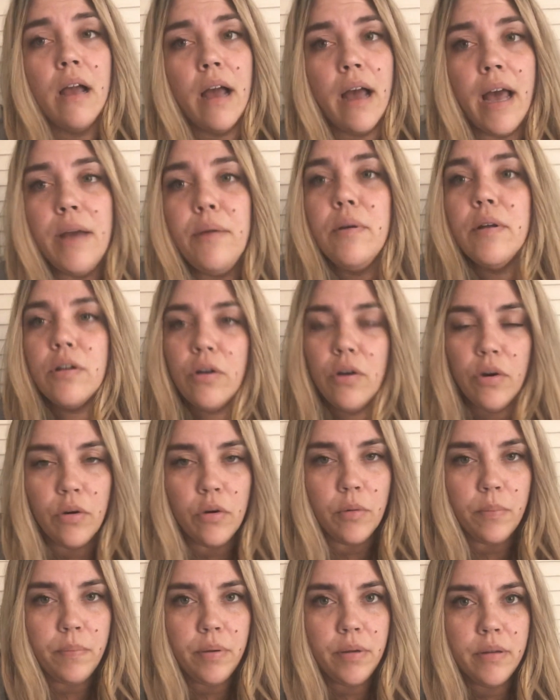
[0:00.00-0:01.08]
I would
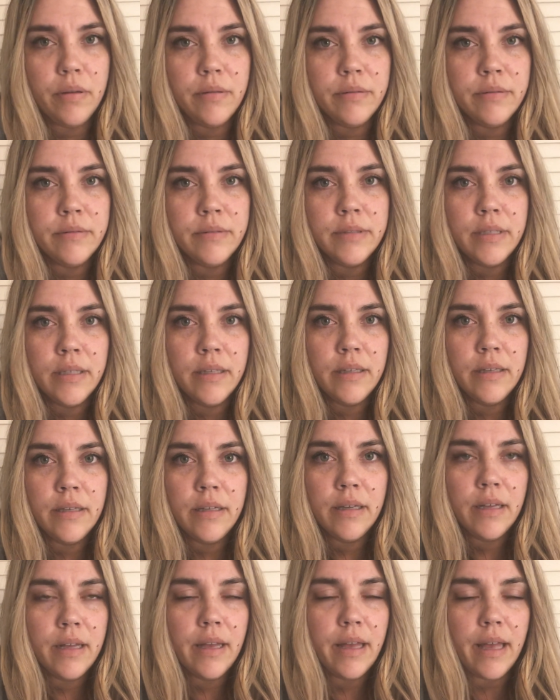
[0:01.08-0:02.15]
hope
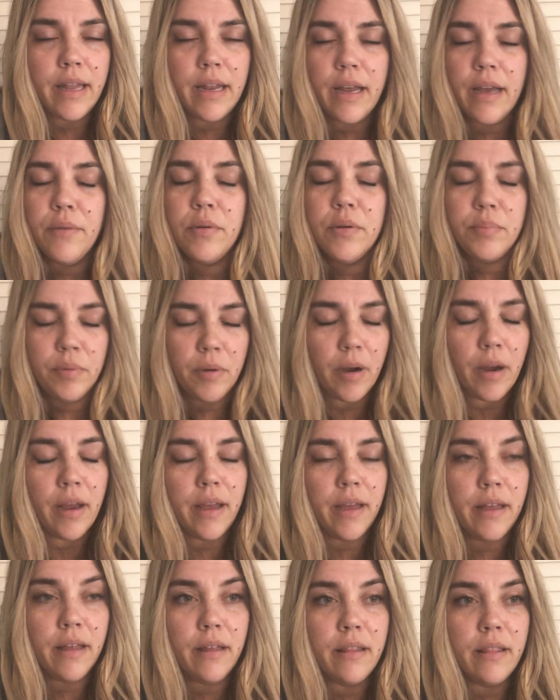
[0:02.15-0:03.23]
and I would
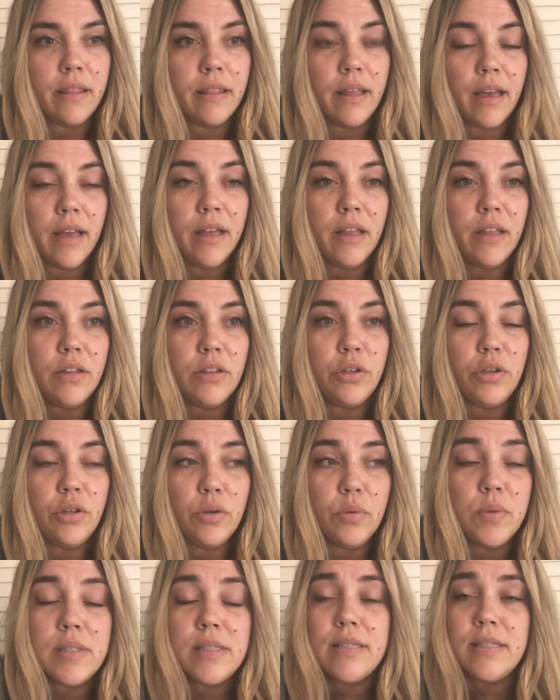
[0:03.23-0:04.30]
pray that you
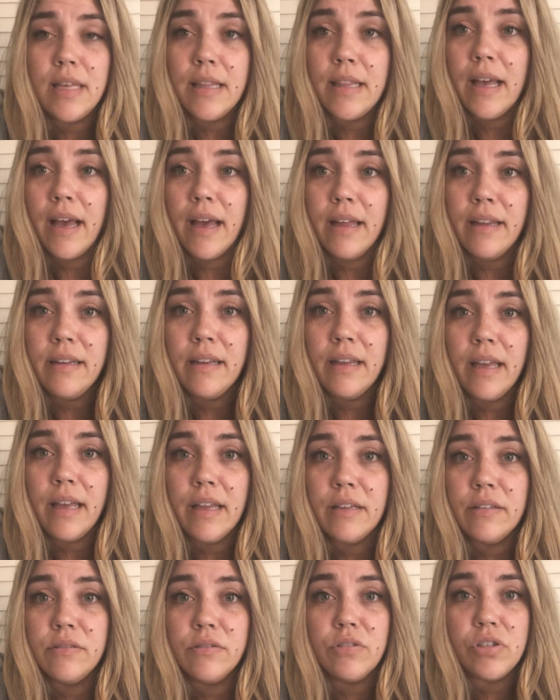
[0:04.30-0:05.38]
would see that
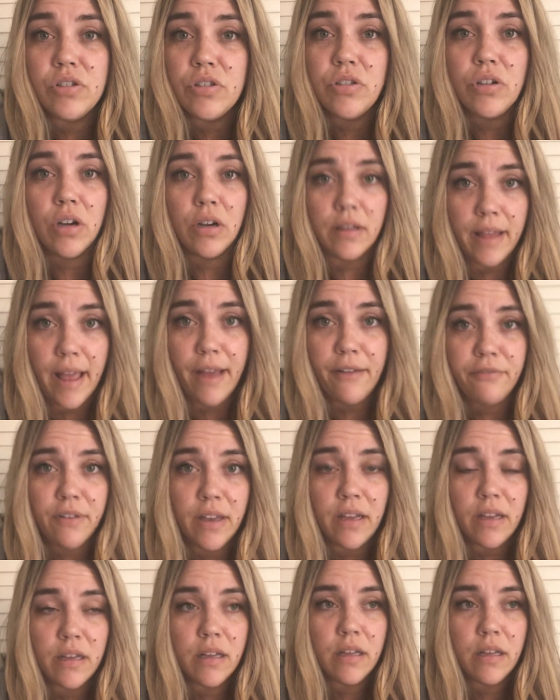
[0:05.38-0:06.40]
and just start laughing.